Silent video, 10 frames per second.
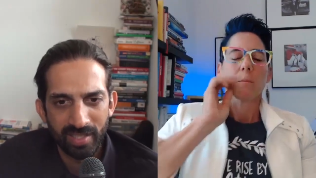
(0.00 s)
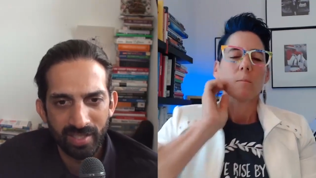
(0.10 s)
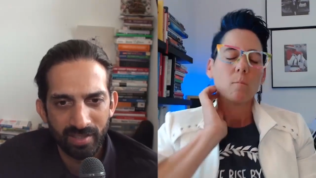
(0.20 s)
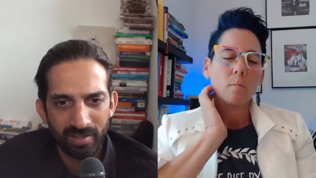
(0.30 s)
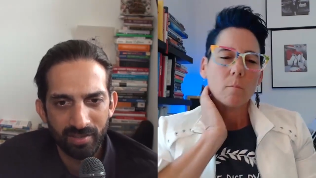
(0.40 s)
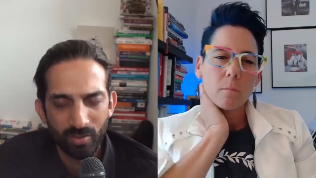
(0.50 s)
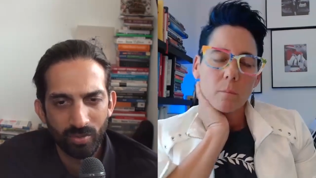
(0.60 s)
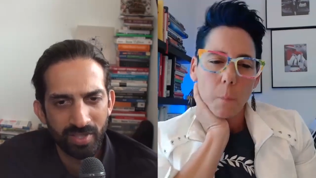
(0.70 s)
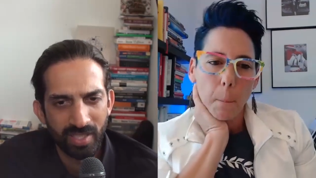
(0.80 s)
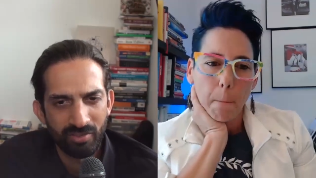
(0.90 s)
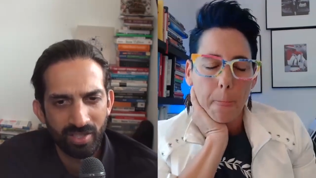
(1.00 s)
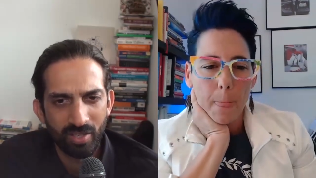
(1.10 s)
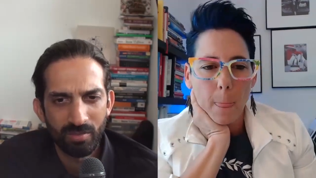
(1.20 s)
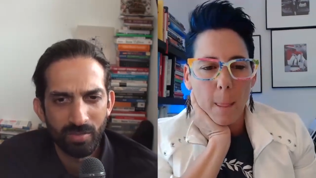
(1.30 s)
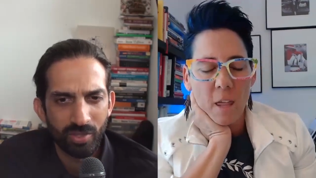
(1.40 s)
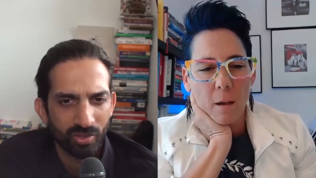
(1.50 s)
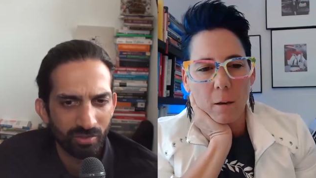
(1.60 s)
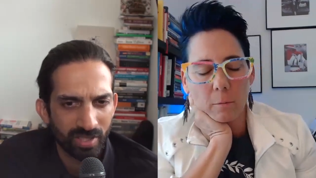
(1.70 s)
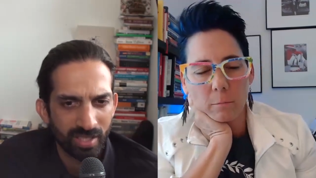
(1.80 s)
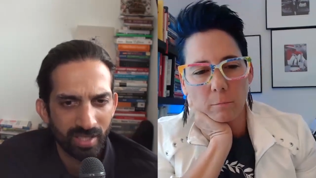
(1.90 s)
Speaker 1: in, and or is there a certain
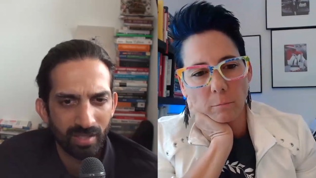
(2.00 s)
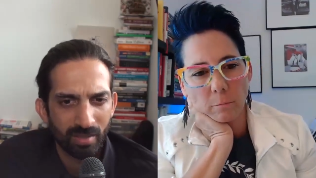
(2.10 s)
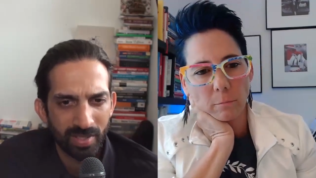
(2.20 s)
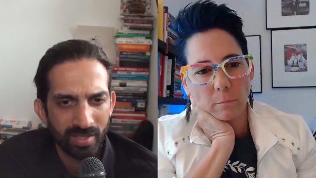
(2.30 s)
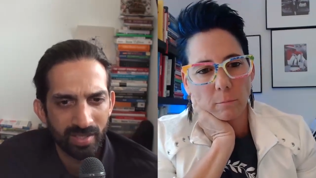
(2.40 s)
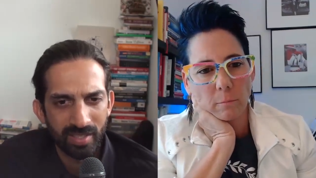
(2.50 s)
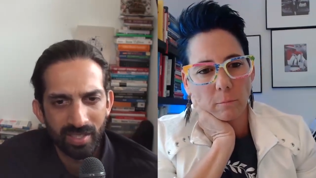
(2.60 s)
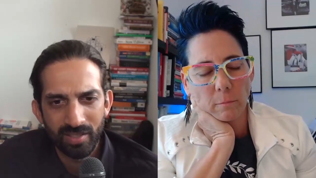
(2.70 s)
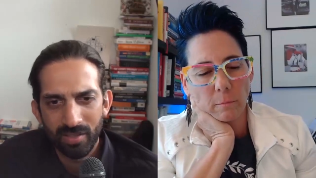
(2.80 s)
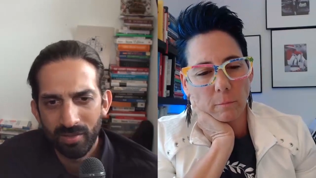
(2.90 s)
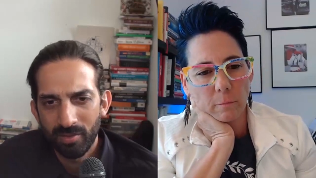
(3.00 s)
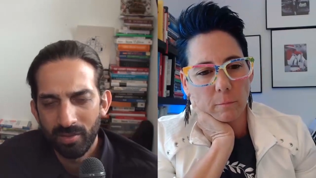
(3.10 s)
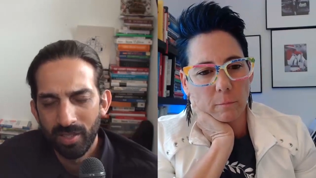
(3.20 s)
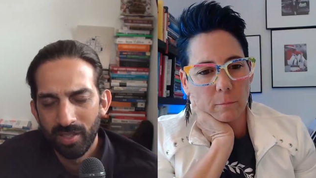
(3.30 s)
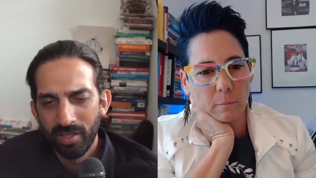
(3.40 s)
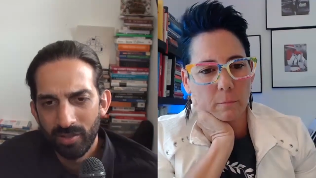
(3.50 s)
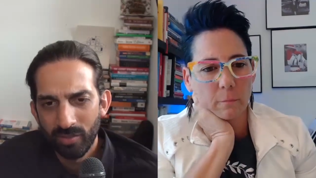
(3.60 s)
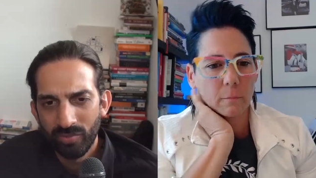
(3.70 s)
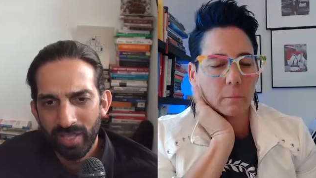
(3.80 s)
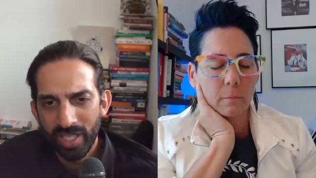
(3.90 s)
maturity that a business needs to, to
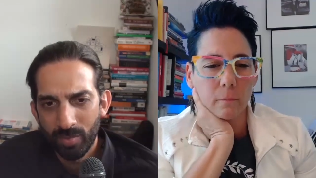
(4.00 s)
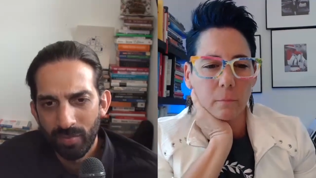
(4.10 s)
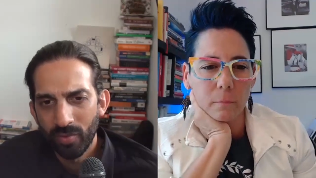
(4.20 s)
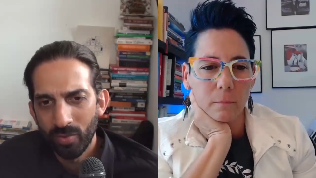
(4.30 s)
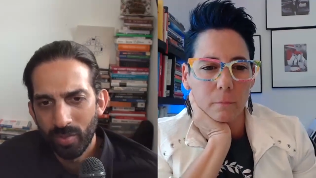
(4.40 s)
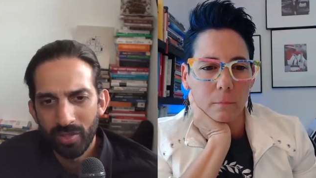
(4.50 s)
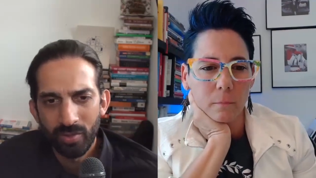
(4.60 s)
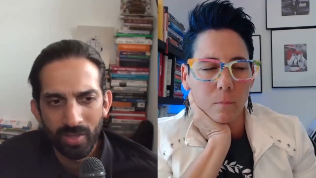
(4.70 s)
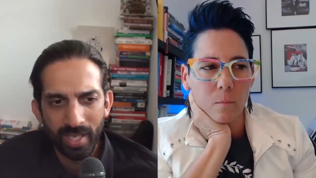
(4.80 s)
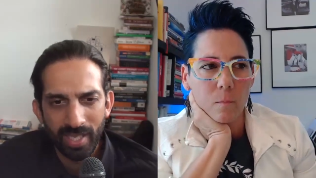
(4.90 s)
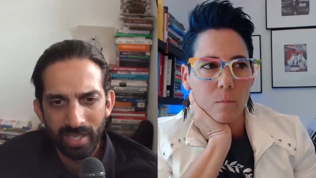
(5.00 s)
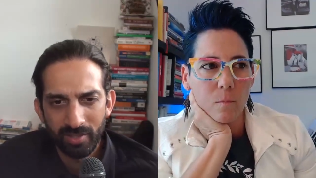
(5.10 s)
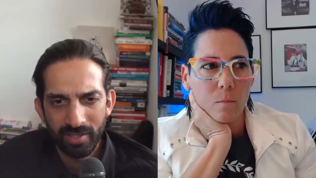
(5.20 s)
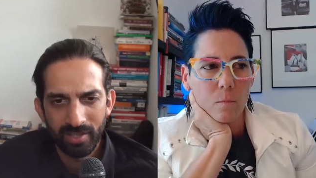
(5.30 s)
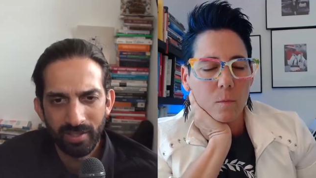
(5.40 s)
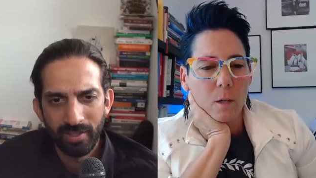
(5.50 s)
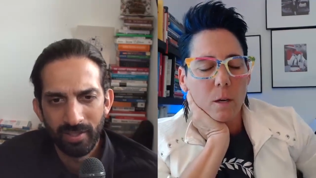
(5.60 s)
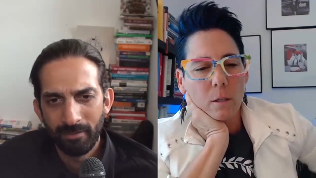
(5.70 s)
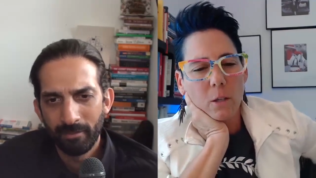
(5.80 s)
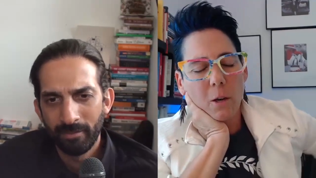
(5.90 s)
reach before we do that? How does it...
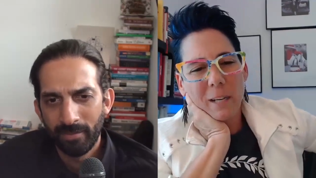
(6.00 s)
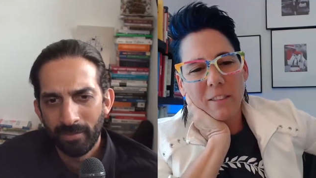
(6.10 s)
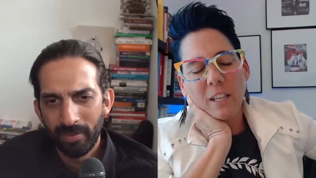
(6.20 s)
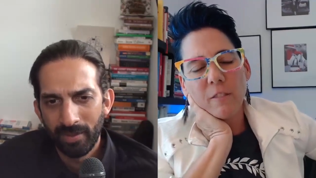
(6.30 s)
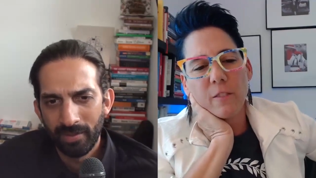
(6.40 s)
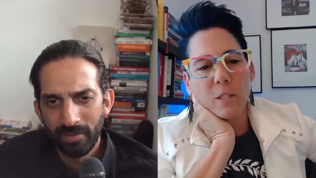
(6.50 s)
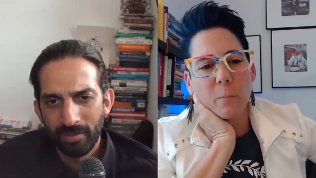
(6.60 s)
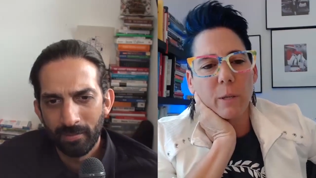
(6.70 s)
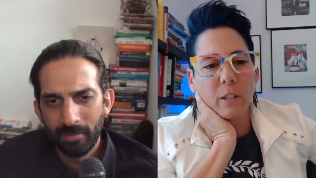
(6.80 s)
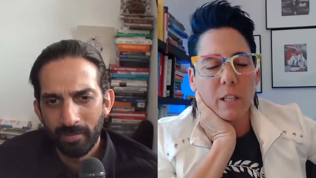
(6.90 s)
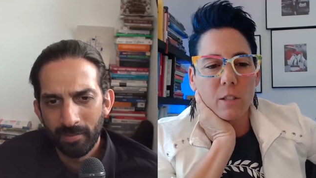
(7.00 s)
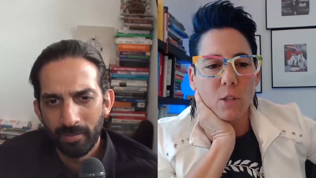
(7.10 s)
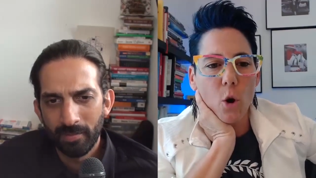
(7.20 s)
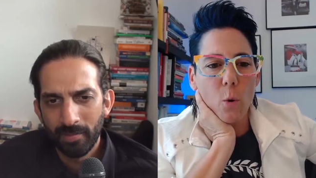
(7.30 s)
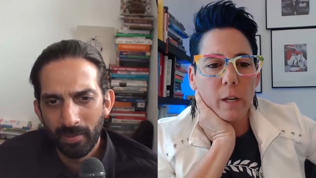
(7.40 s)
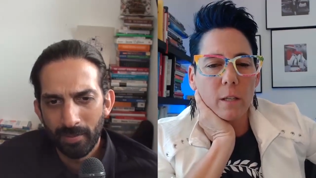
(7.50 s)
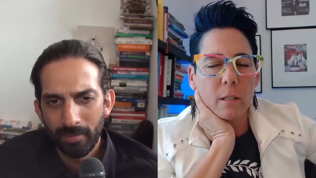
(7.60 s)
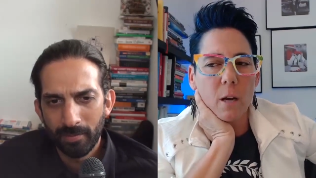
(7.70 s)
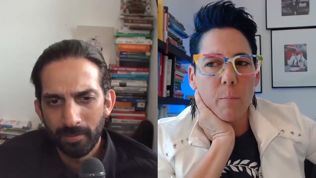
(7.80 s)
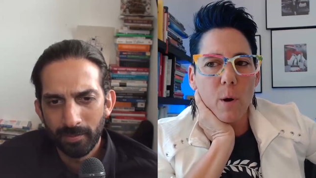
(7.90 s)
Speaker 2: No, I mean, I think visibility is
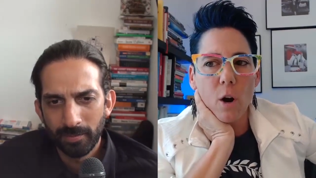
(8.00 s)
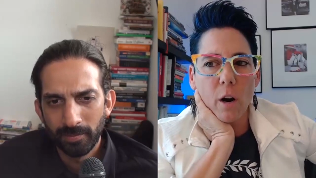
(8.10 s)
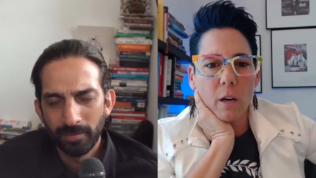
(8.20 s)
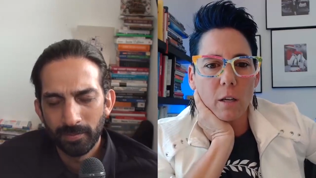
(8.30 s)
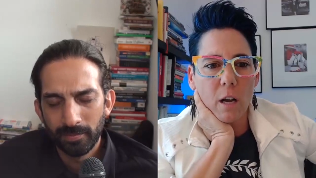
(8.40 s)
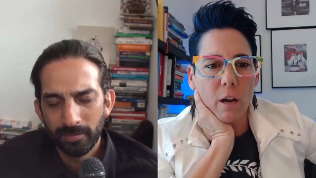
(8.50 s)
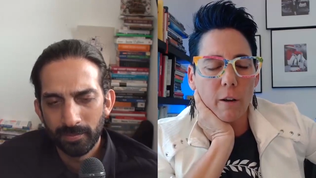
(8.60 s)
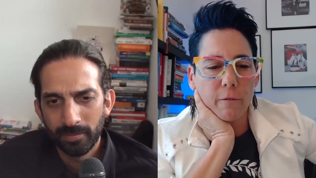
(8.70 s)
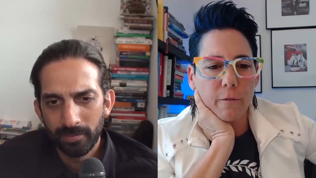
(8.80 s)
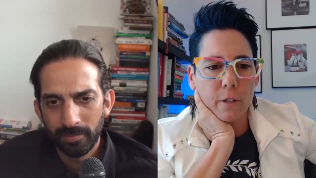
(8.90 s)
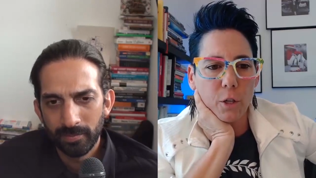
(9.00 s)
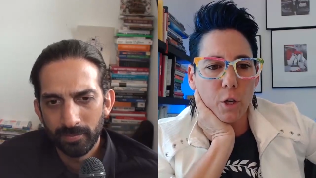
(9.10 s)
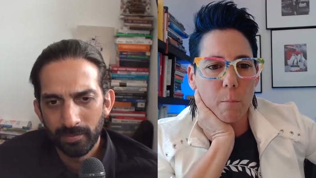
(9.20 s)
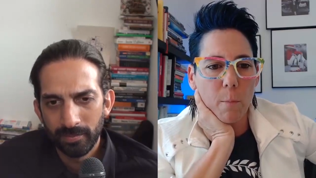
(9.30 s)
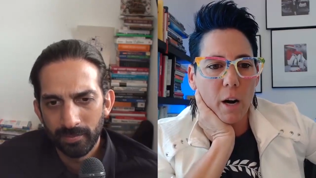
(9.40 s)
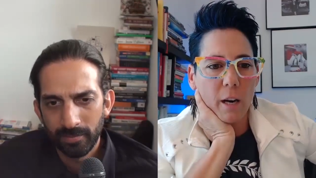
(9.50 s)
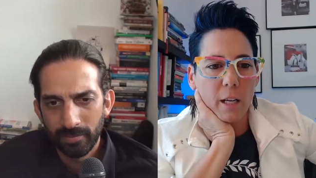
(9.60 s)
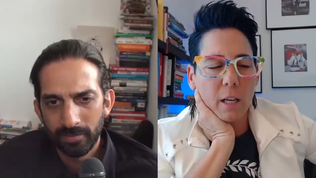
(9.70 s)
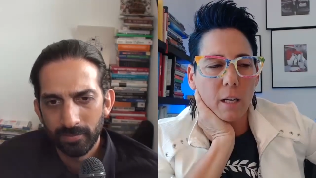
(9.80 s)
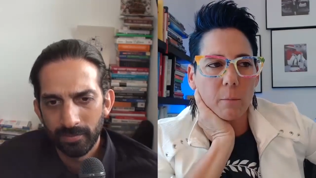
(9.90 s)
always a part of your
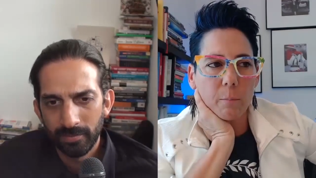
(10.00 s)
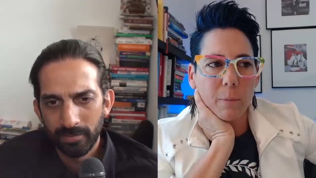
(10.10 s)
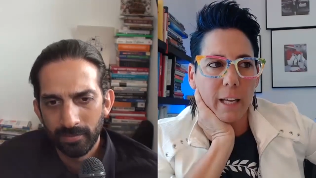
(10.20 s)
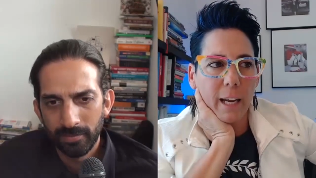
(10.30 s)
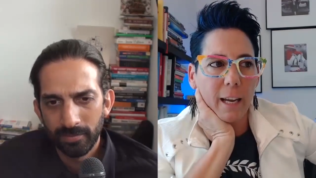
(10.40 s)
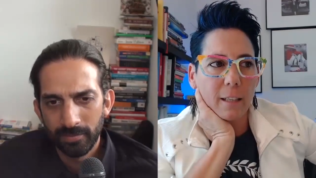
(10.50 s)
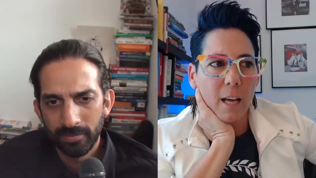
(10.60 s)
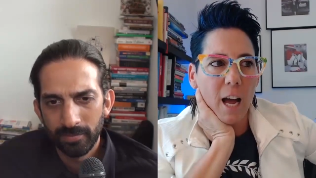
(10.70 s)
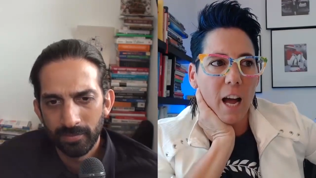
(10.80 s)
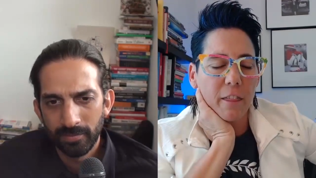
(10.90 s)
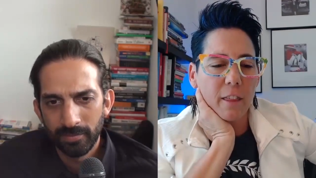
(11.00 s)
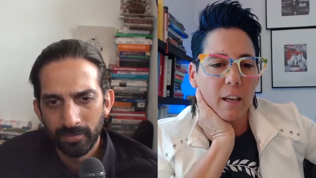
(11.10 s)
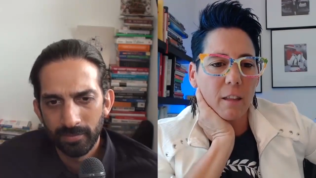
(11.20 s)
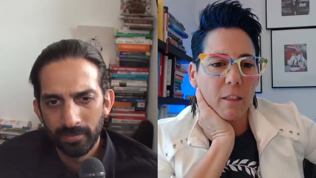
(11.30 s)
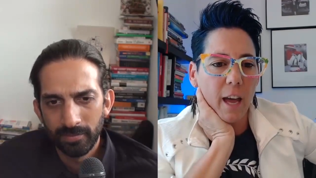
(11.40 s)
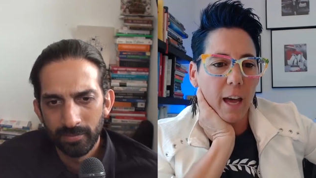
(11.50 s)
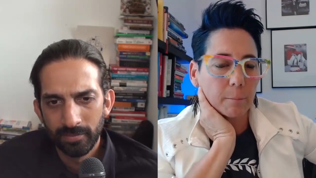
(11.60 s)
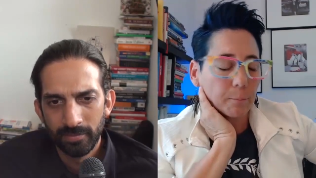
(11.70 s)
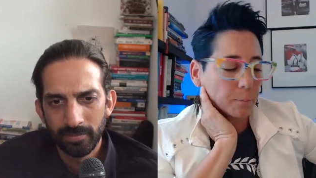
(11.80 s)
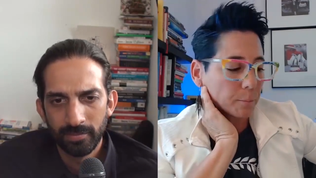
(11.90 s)
marketing plan. I think that